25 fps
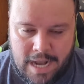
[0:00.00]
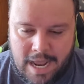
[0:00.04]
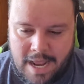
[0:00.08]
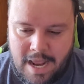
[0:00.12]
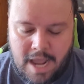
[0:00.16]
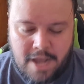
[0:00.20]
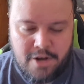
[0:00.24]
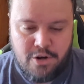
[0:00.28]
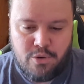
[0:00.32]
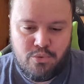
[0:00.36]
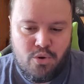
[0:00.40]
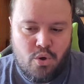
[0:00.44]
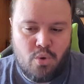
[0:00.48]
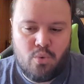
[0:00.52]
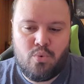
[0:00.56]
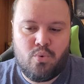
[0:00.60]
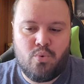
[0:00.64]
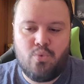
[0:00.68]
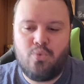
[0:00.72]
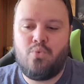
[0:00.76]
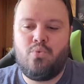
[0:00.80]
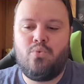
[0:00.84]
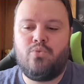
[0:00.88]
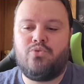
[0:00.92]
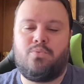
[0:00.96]
I don't know
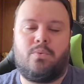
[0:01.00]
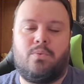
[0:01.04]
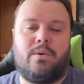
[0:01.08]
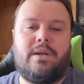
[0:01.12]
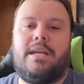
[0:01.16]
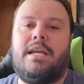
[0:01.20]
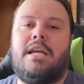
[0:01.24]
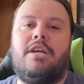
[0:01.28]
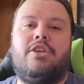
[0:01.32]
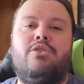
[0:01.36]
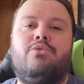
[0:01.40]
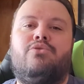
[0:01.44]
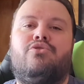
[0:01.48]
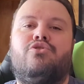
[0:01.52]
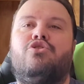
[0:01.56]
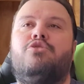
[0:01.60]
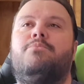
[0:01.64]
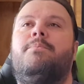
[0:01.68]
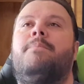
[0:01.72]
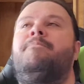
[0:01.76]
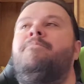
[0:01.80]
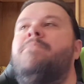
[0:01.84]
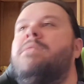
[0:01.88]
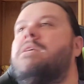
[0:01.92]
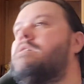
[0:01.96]
who's working at
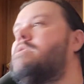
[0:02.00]
YouTube,